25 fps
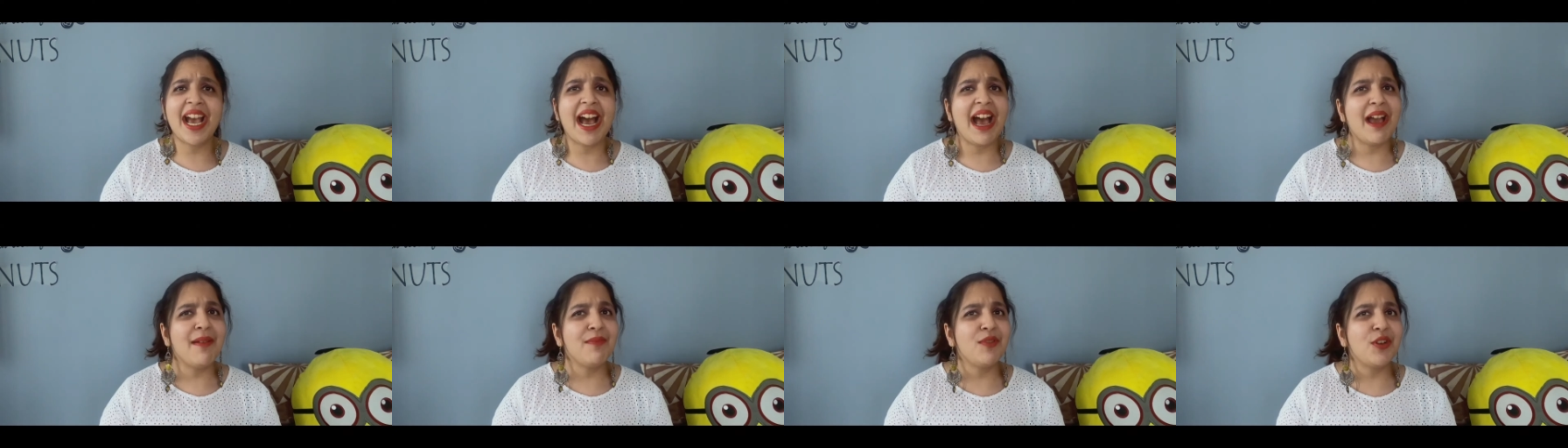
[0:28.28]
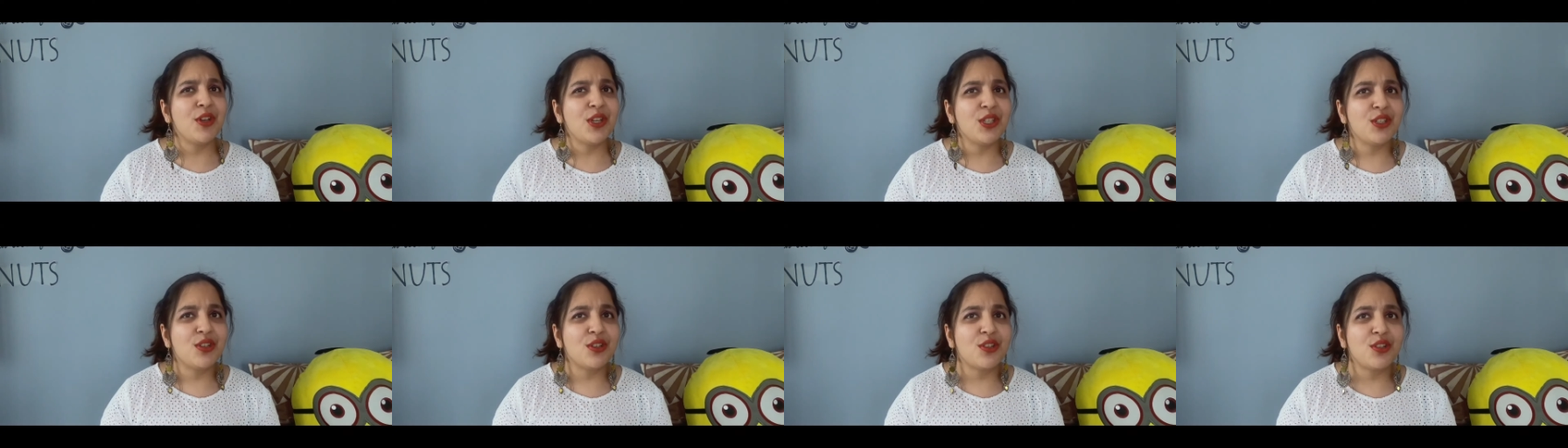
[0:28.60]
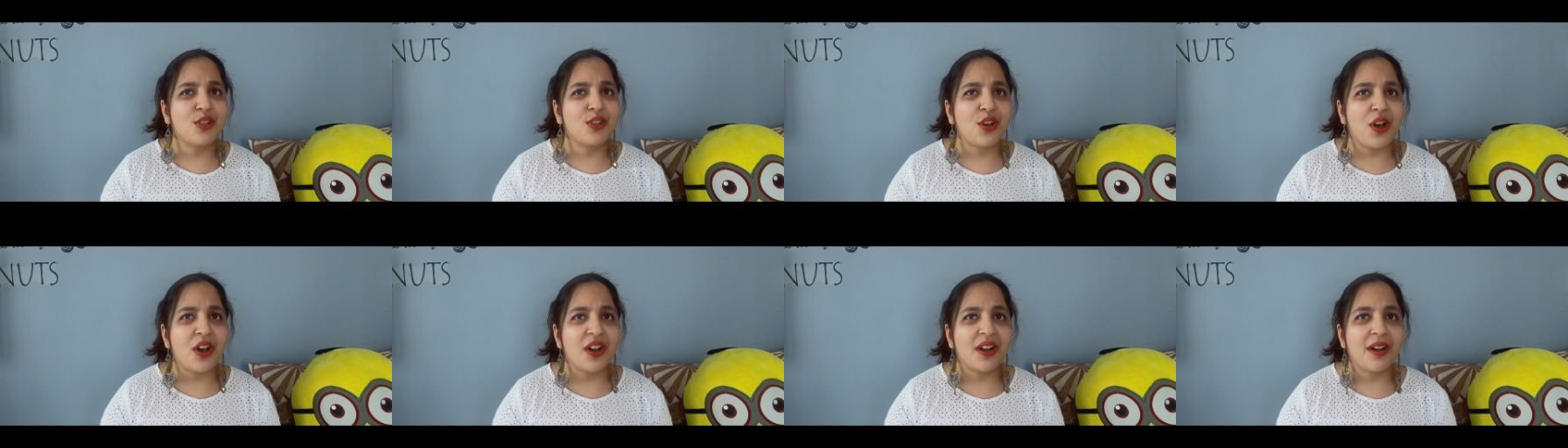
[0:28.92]
I am going to
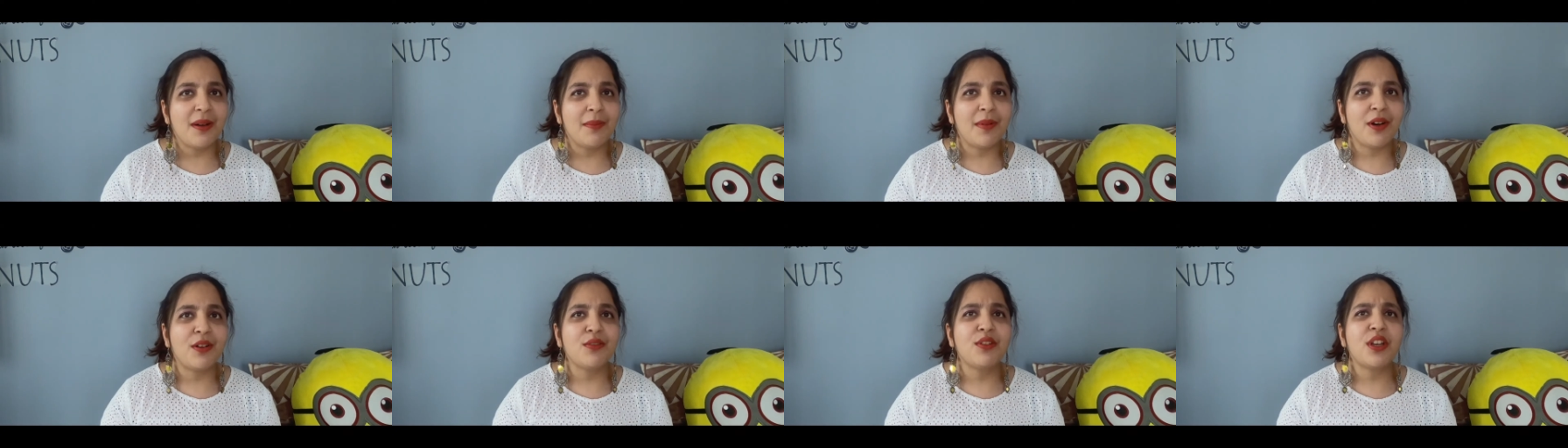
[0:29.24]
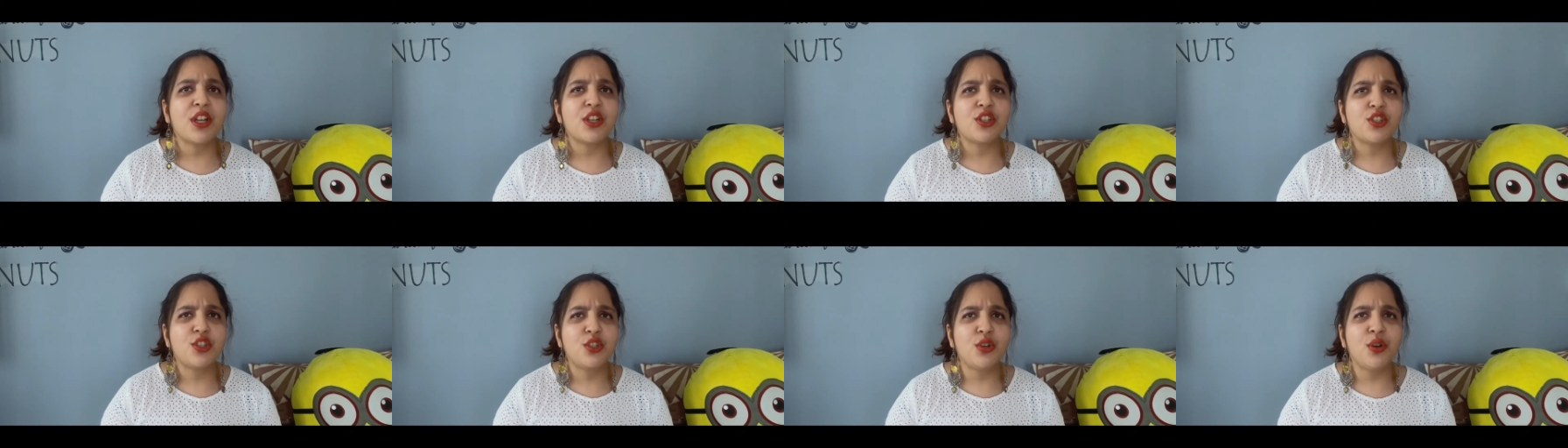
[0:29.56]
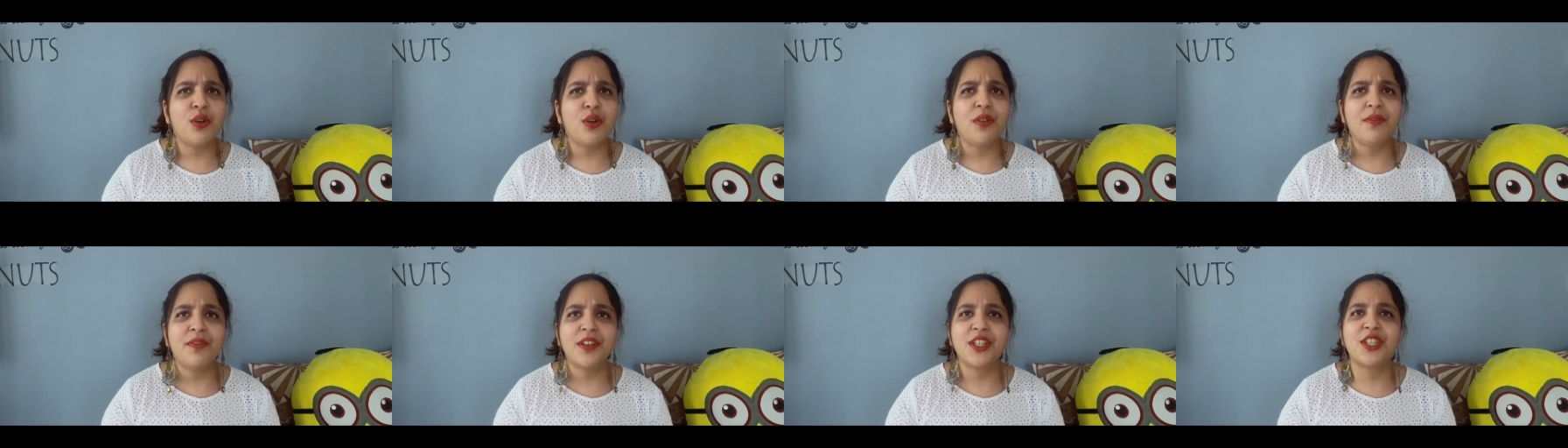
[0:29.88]
talk about a
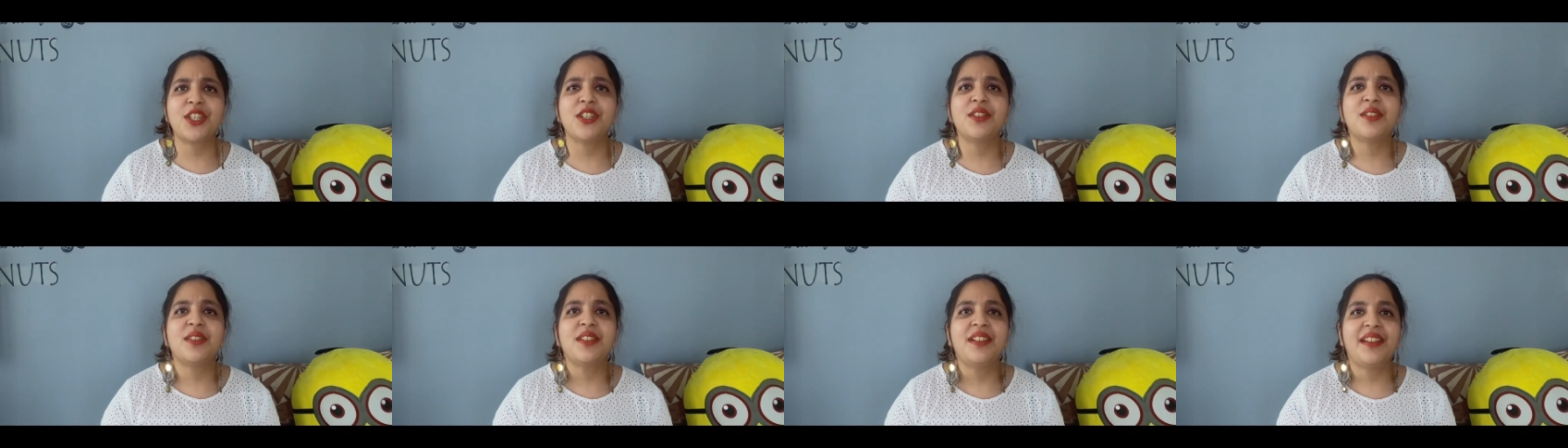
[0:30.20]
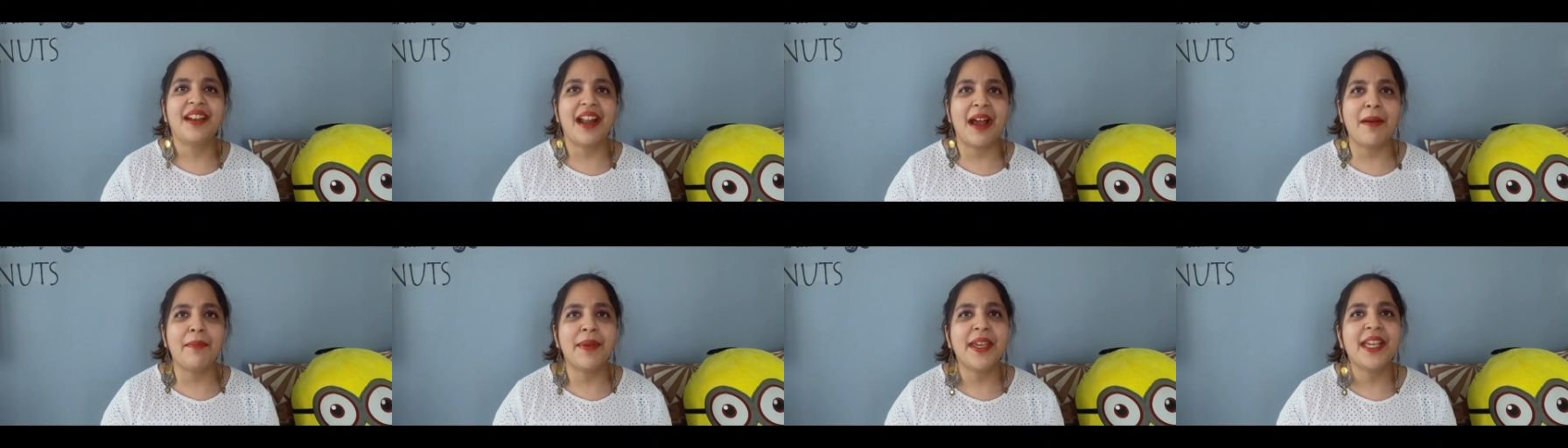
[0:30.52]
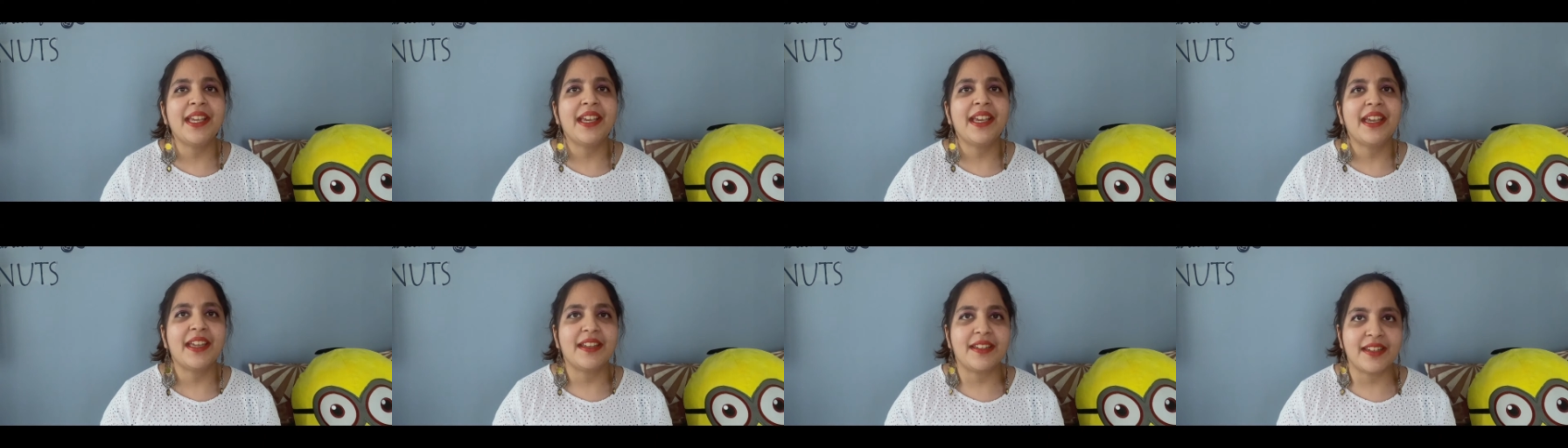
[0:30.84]
show which is
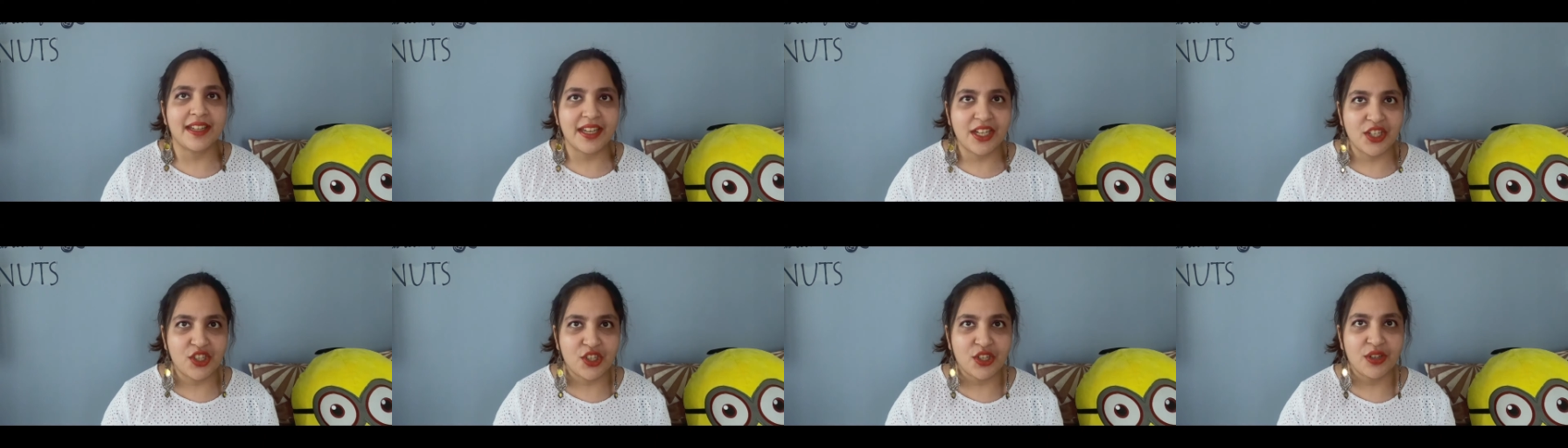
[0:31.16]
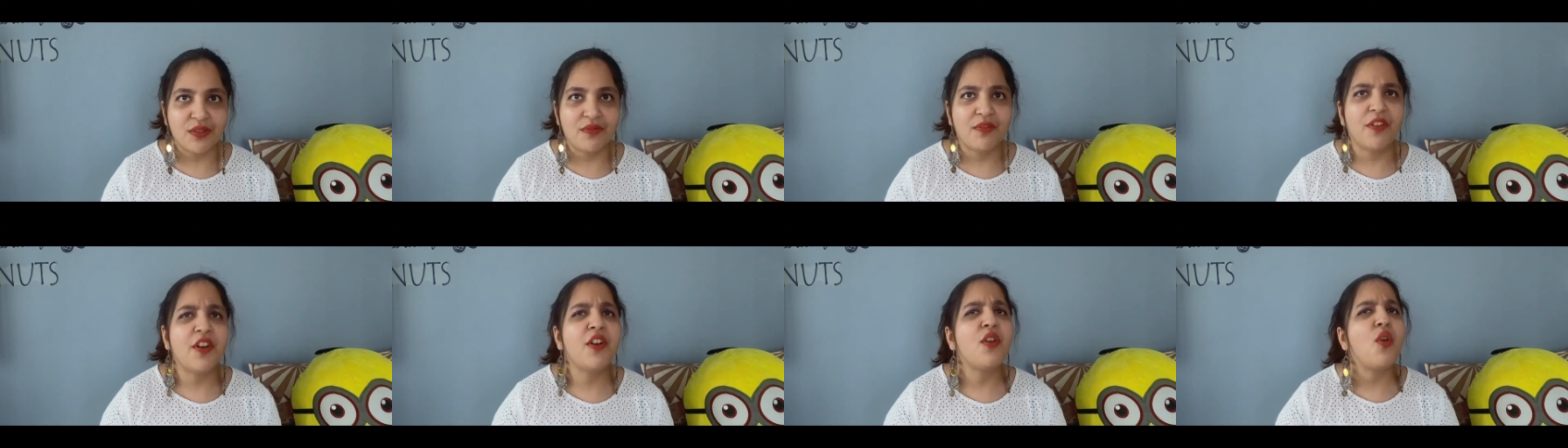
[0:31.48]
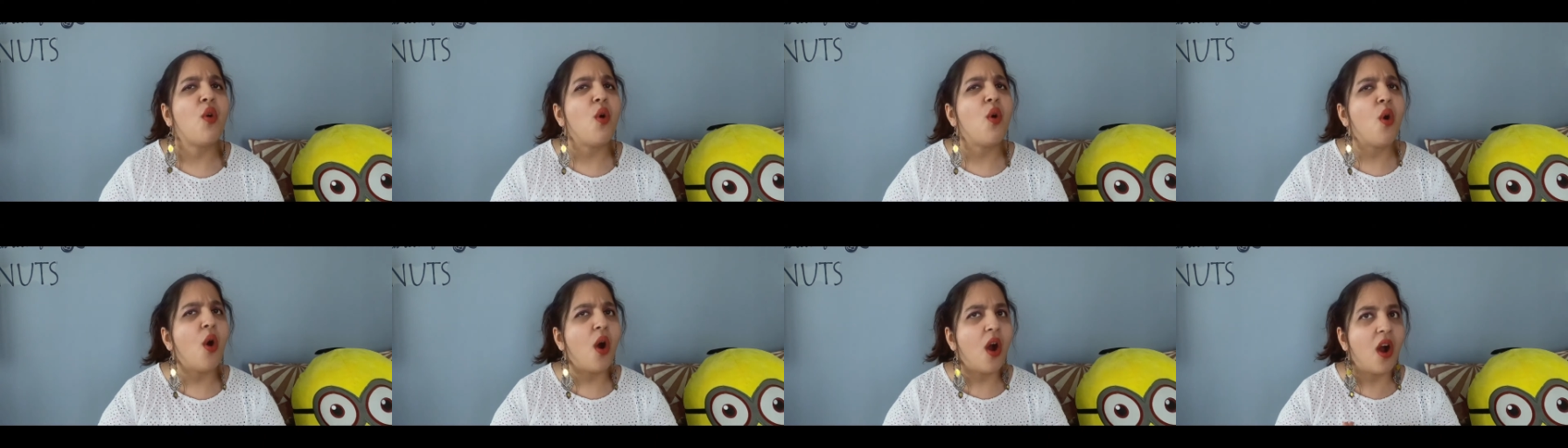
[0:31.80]
grabbing attention
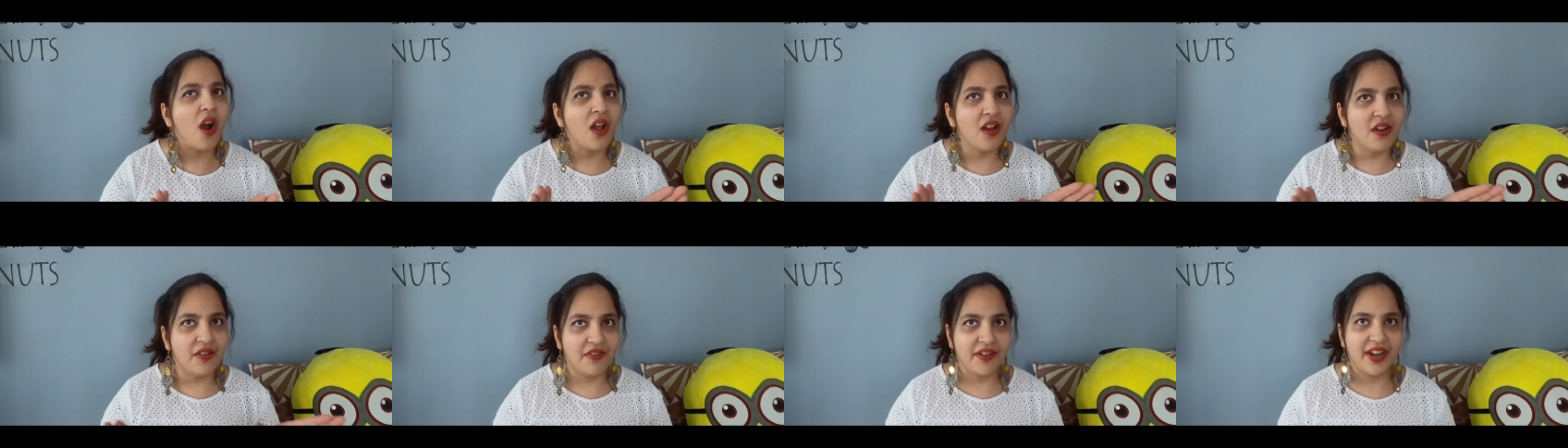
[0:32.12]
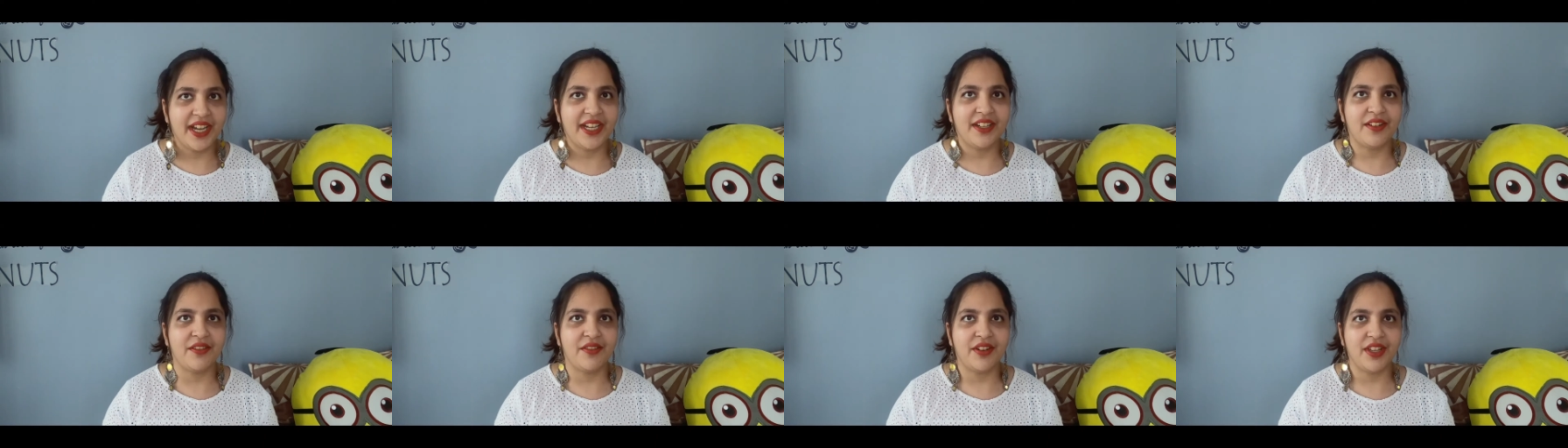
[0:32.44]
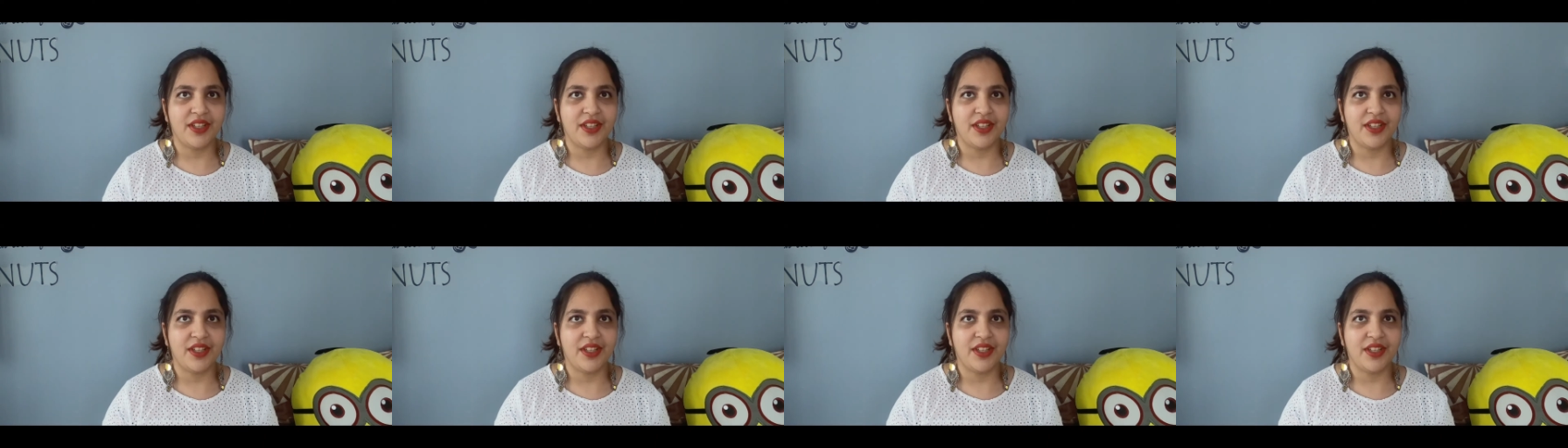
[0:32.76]
for all right